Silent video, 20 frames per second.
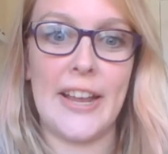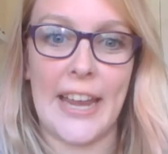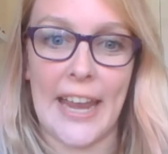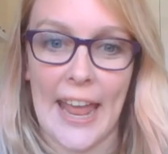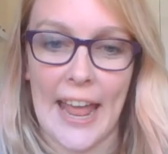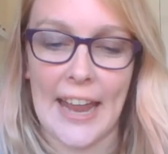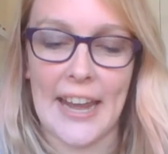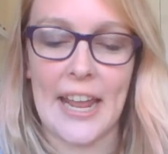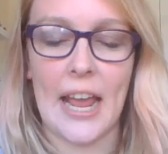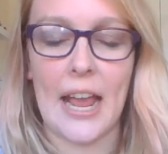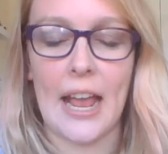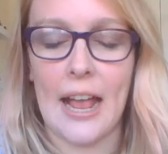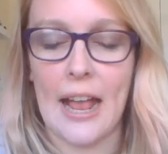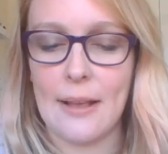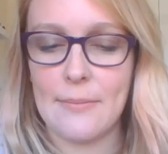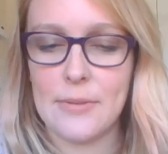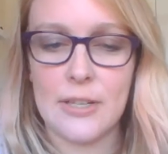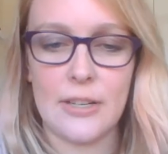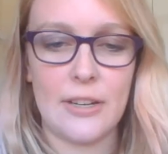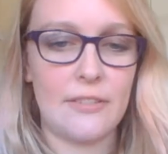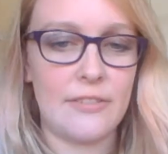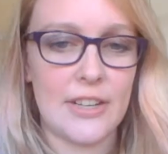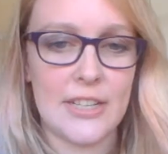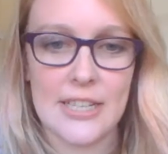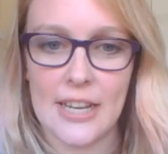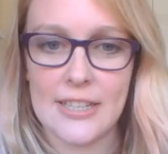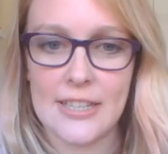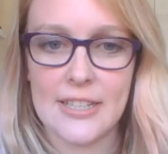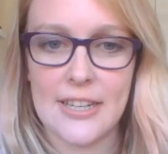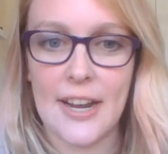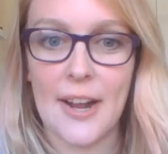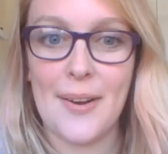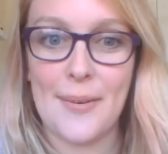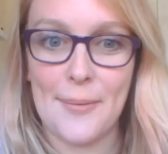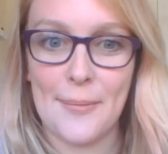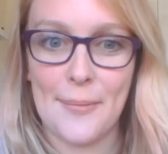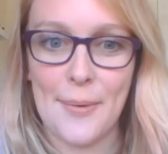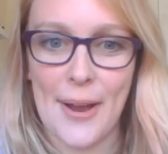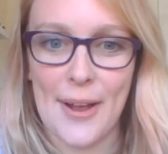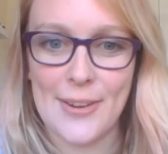Again, absolutely fantastic.
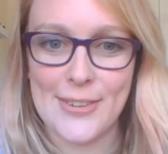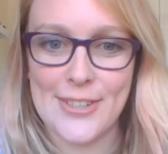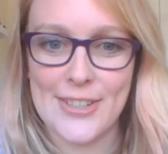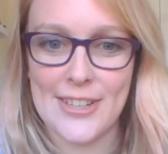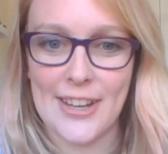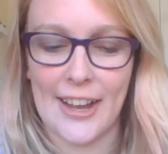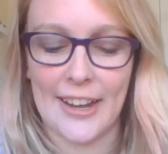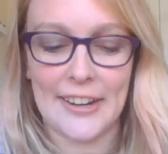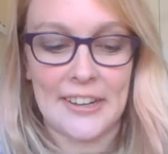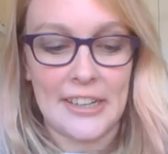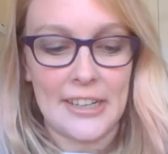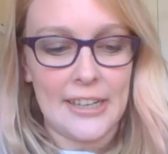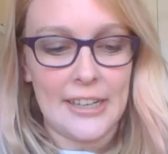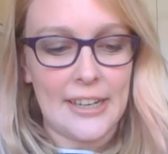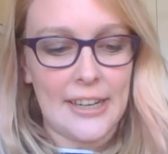Well done.